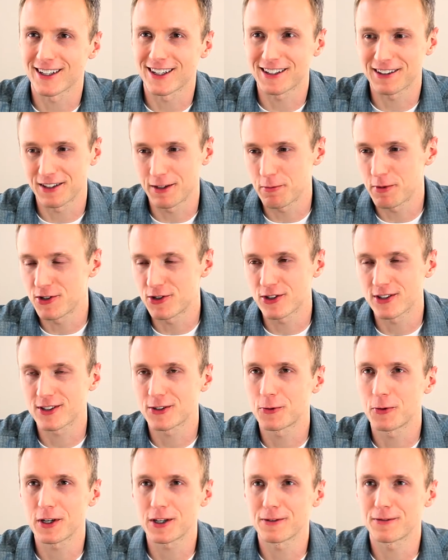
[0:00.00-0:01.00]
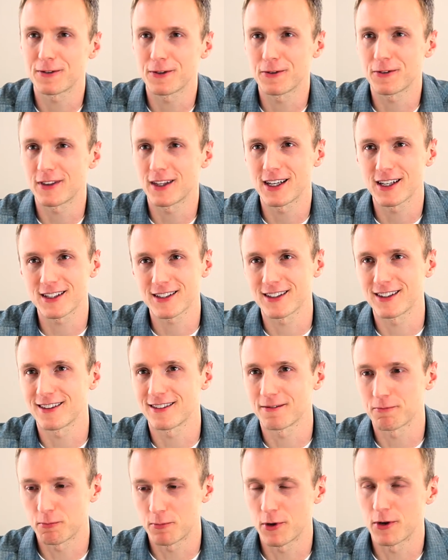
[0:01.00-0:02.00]
Let me just tweak a few things and
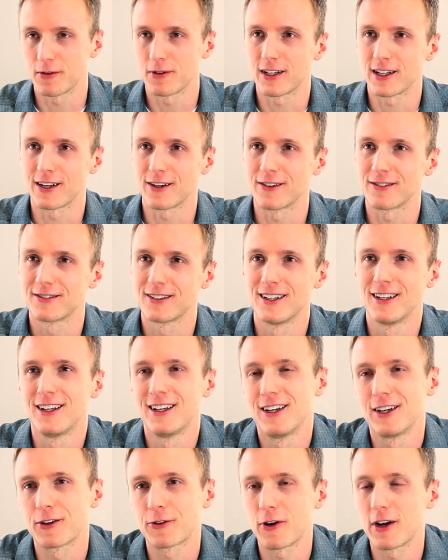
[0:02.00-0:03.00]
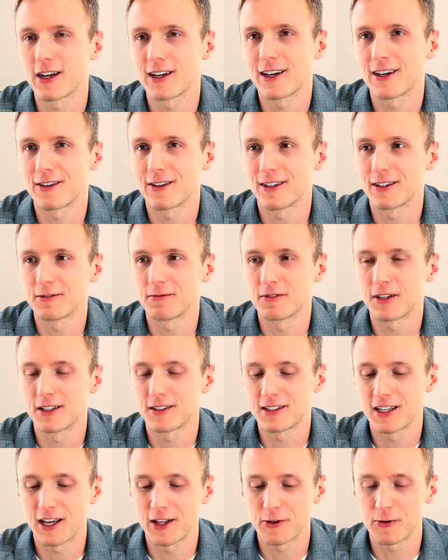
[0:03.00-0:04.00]
crank out a
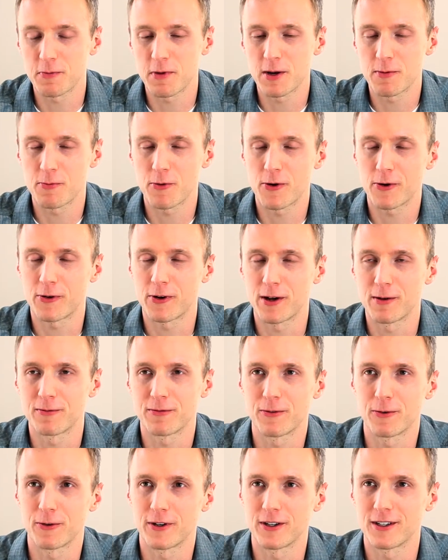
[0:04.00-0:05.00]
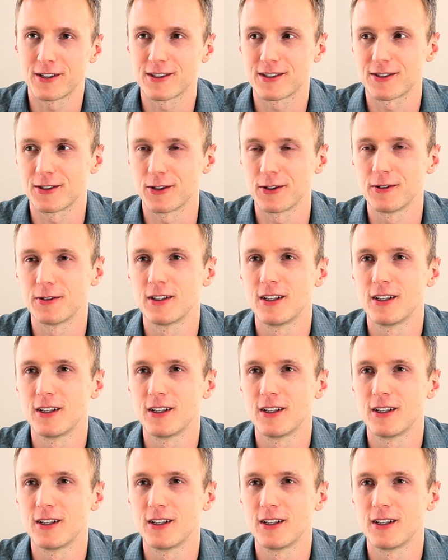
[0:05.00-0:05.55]
tailor-made program for you. So